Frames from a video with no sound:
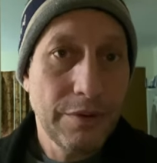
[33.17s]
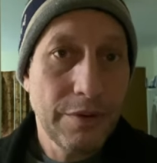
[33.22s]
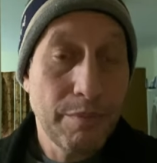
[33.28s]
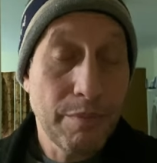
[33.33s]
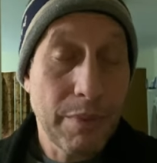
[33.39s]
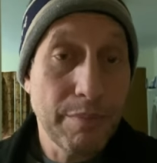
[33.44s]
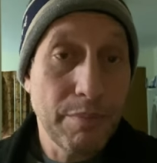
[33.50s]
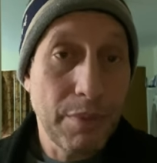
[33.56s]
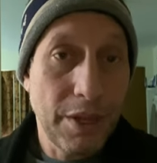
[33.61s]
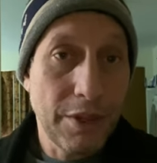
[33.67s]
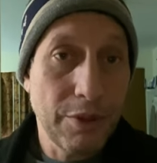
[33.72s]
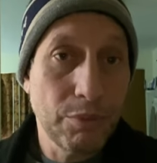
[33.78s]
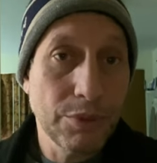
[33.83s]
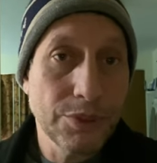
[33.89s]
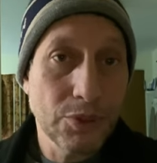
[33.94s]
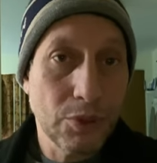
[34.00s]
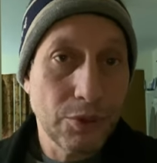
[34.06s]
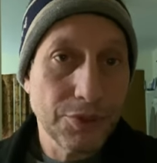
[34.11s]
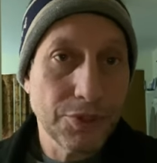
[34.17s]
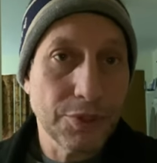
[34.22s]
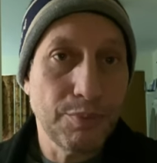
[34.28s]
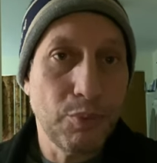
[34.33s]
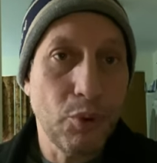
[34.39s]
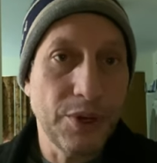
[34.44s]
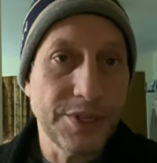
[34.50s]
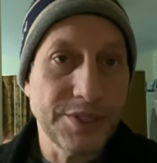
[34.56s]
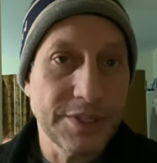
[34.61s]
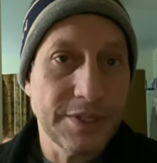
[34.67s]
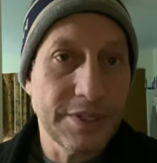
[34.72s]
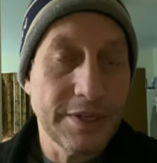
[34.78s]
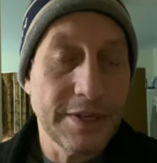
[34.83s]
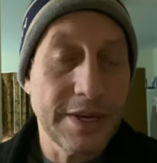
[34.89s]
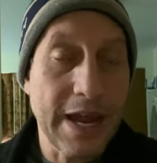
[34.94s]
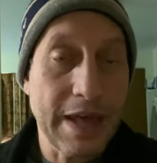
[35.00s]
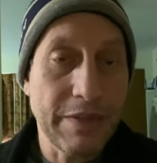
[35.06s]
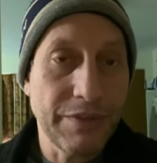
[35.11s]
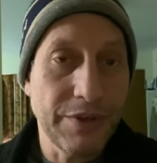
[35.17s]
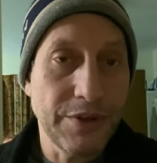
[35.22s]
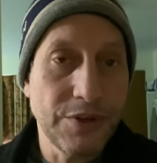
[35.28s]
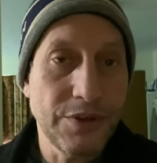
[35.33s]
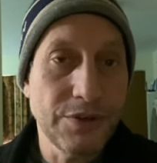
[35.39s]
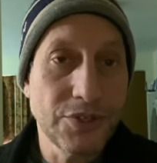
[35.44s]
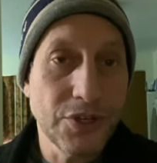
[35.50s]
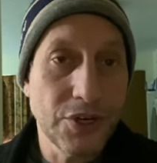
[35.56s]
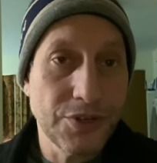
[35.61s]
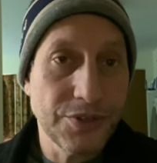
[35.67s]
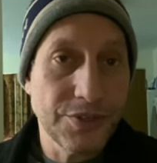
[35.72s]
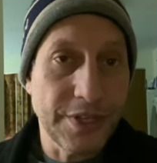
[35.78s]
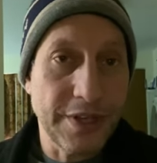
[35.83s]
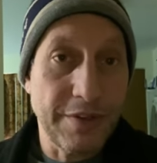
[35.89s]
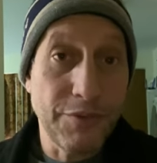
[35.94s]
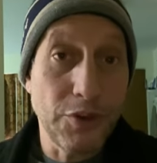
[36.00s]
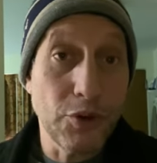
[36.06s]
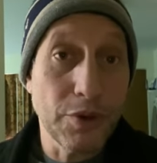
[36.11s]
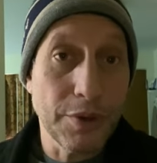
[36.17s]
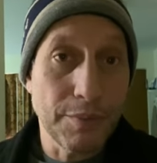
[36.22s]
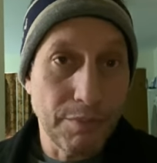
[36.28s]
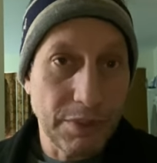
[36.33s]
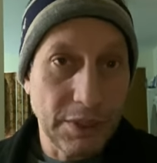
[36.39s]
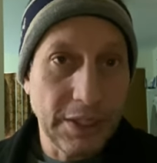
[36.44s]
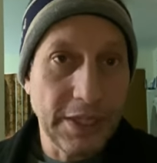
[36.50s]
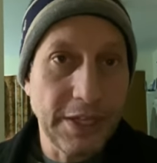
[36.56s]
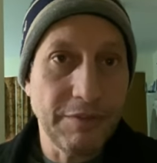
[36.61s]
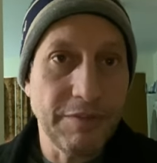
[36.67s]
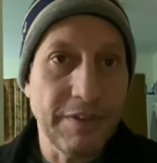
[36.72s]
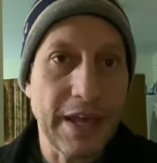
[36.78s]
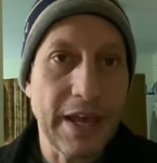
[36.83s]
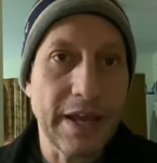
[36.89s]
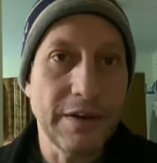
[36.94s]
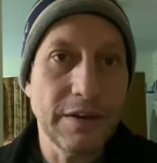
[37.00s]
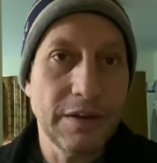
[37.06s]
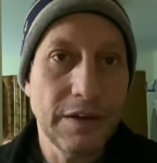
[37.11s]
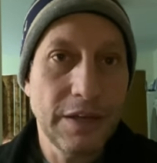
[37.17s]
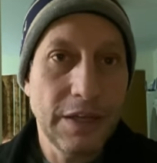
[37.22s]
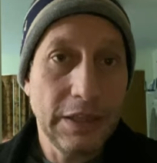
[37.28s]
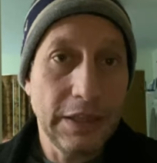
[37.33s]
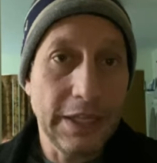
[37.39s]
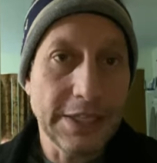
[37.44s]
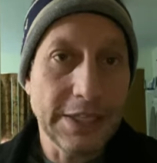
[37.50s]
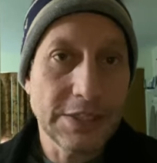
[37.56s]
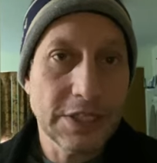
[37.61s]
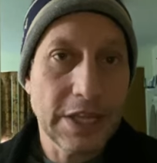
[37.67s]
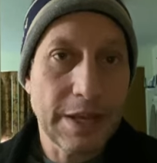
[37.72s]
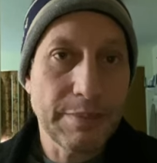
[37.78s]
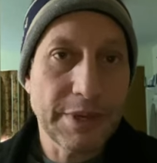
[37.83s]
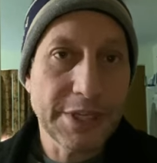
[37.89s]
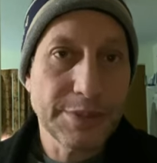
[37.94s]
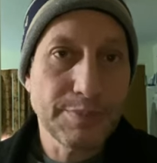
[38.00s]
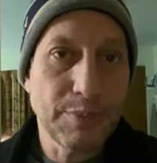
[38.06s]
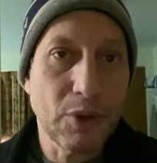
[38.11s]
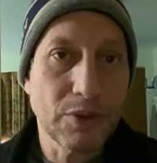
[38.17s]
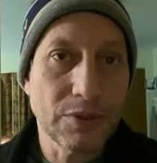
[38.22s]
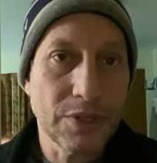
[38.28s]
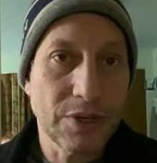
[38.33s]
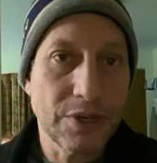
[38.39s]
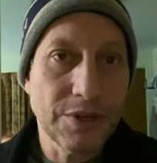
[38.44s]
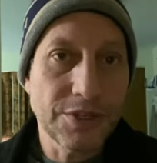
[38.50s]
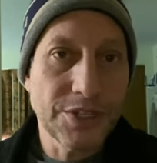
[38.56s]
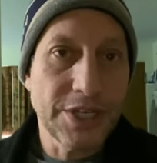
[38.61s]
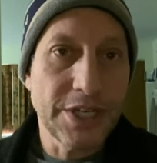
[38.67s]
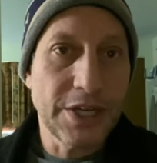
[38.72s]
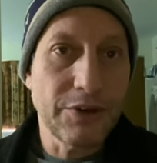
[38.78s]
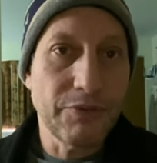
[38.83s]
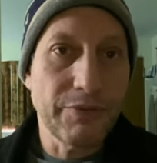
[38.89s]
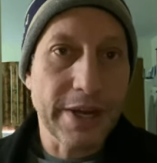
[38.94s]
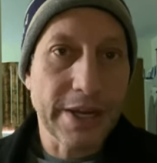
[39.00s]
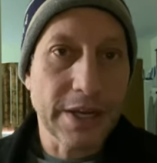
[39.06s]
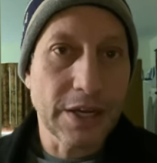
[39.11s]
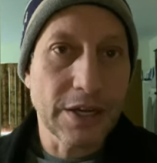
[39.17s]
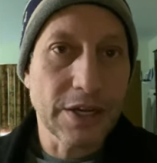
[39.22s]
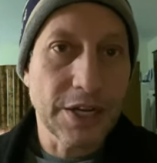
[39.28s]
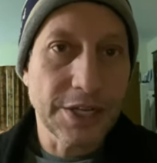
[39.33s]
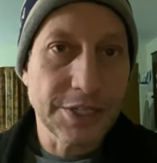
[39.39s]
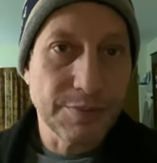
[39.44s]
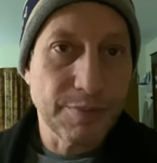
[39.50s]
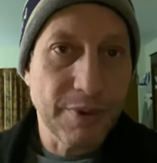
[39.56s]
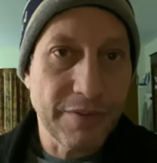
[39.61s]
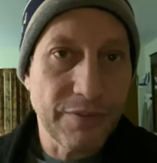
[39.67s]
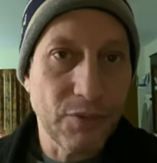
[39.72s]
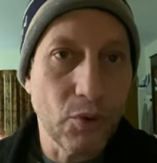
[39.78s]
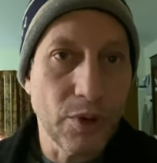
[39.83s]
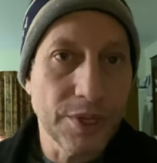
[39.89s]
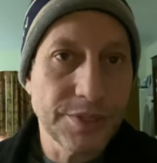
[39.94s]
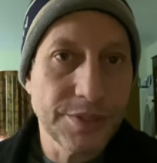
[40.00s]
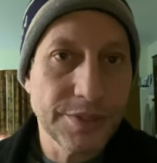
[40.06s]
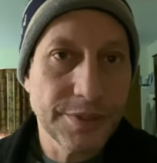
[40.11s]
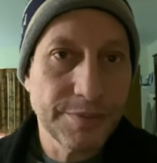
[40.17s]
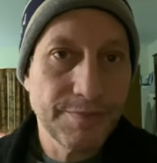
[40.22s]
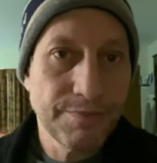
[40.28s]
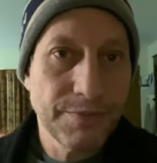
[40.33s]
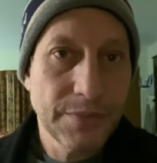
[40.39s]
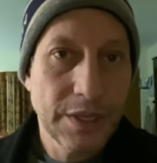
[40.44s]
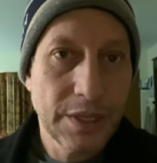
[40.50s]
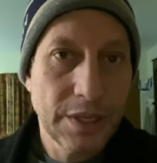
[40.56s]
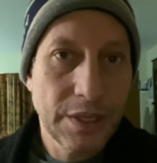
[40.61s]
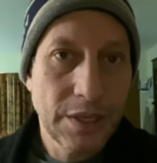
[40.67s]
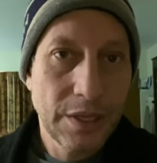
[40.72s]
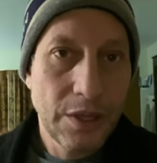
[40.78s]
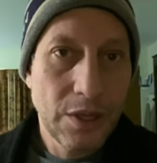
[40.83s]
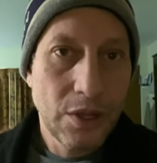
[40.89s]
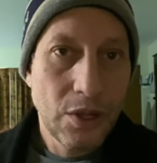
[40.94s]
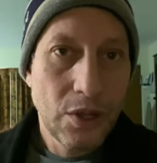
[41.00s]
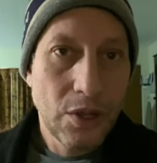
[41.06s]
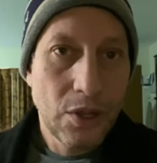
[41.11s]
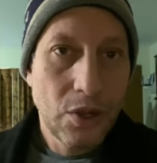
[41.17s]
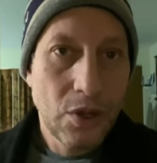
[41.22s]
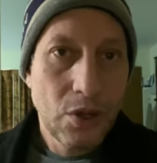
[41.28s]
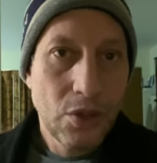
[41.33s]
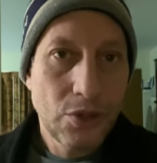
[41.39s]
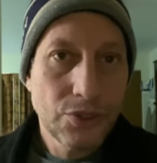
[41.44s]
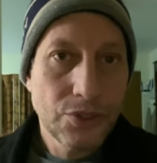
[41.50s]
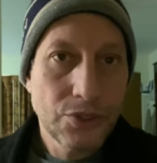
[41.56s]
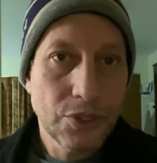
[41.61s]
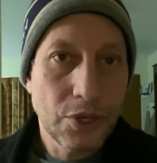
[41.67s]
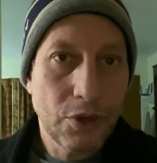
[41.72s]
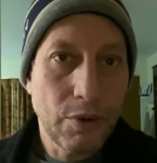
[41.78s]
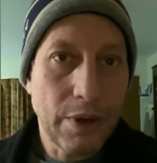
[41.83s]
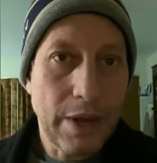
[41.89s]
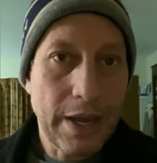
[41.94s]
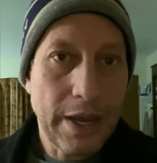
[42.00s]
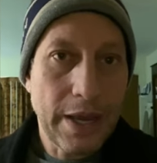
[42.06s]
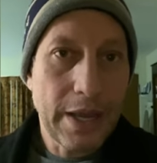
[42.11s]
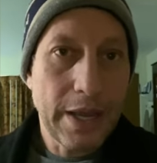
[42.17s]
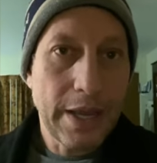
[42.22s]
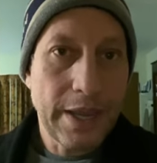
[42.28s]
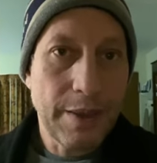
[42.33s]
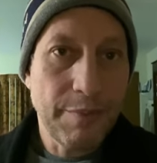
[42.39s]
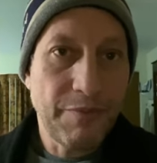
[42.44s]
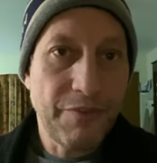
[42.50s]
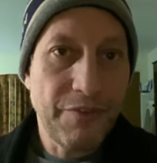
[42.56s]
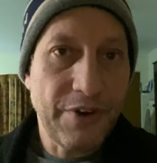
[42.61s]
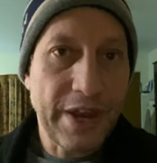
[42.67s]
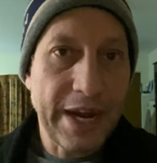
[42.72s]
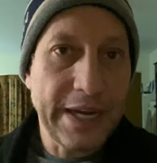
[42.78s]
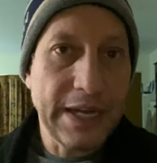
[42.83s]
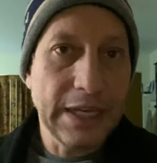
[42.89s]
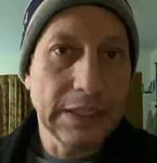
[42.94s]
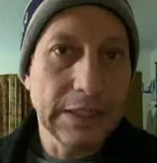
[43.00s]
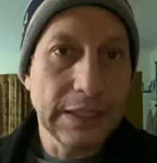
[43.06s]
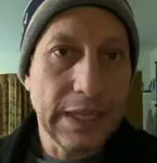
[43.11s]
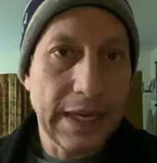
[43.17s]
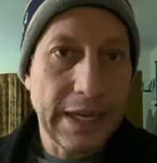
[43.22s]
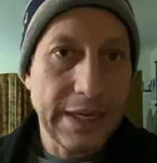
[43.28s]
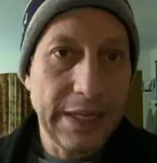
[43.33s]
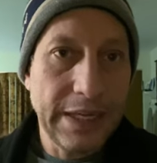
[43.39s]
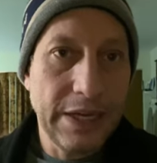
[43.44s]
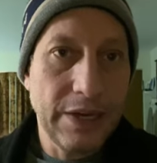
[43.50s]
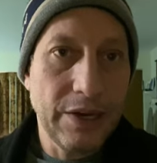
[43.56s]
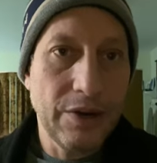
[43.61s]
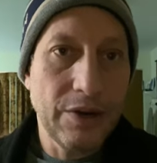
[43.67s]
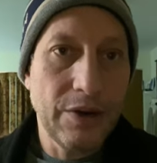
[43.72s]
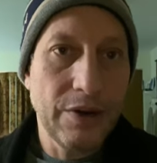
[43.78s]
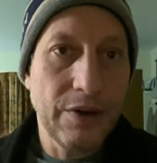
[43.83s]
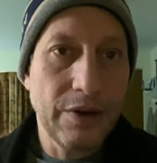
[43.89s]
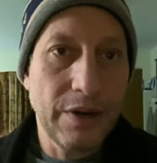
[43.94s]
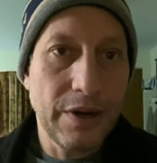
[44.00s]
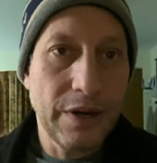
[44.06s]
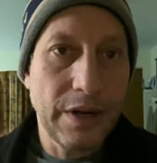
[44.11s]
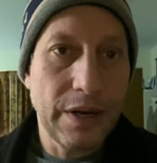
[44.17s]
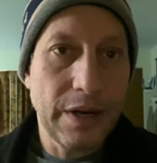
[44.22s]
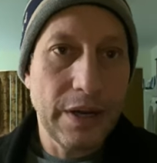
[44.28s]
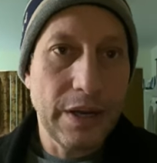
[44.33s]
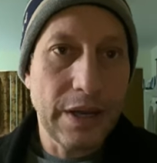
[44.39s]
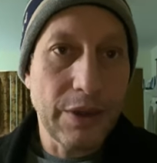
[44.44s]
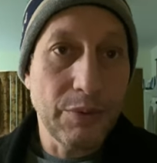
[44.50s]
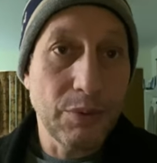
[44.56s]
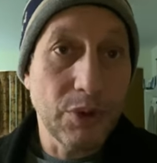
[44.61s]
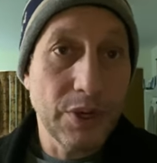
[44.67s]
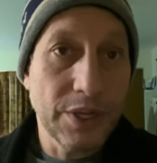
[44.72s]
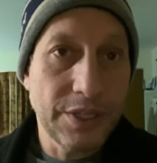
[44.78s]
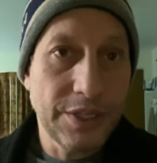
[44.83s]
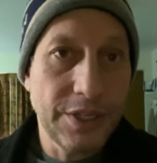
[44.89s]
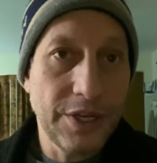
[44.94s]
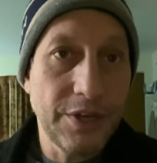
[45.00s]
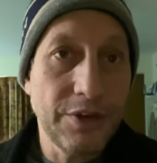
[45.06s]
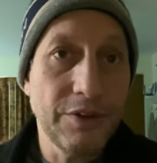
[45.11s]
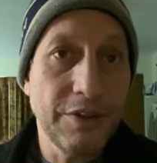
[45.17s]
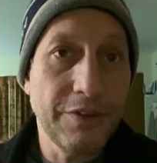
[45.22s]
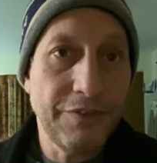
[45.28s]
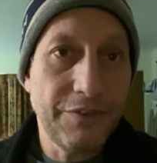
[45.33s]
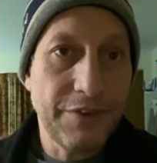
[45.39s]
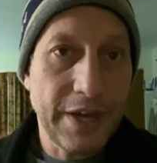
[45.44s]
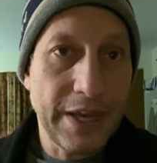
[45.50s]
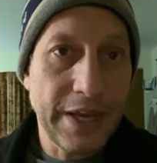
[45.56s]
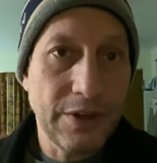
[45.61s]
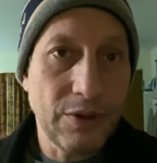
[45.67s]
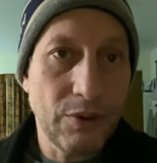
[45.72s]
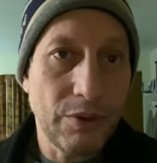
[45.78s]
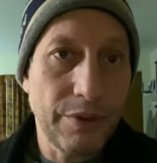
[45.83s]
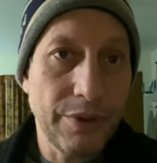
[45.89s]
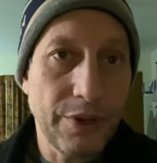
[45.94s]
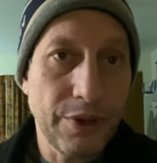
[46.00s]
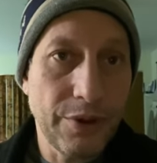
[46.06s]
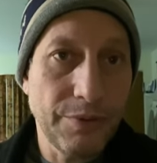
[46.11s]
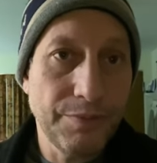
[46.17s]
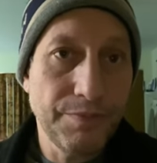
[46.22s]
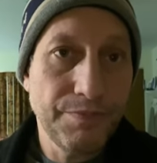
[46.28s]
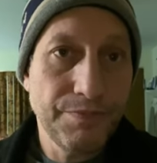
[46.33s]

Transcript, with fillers: my mother was also poisoned to death in New Jersey, if you can believe that. Last time I spoke to her, she didn't recognize my voice. So I am fighting a lot here. I will continue the fight, although